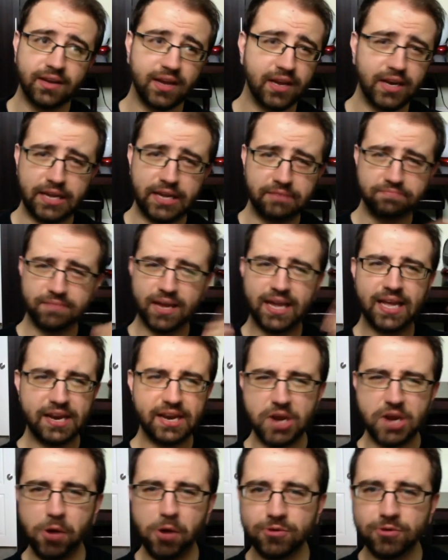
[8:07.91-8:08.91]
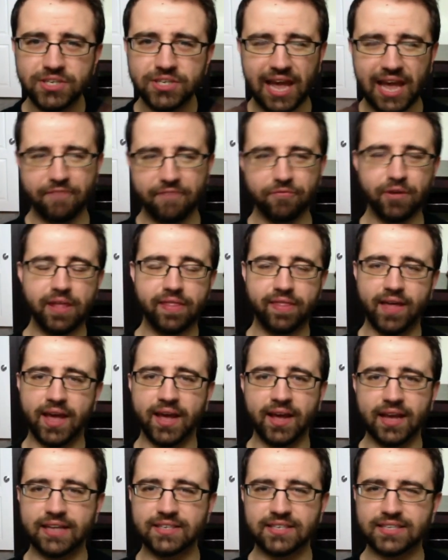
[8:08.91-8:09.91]
And he knows
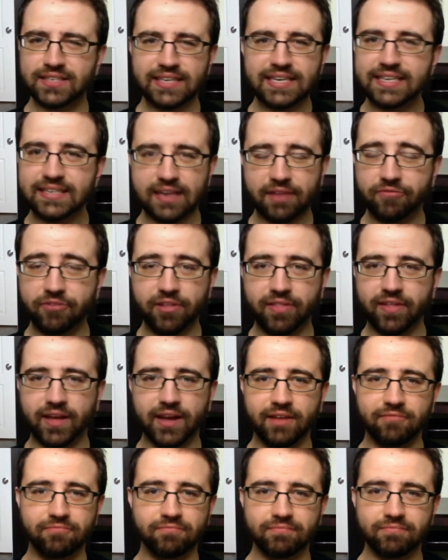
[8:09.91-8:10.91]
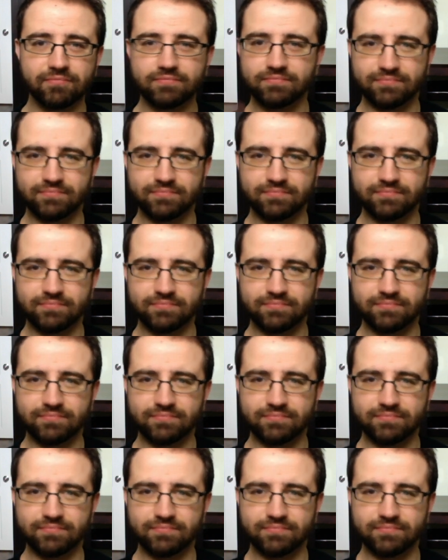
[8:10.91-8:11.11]
everything and sees everything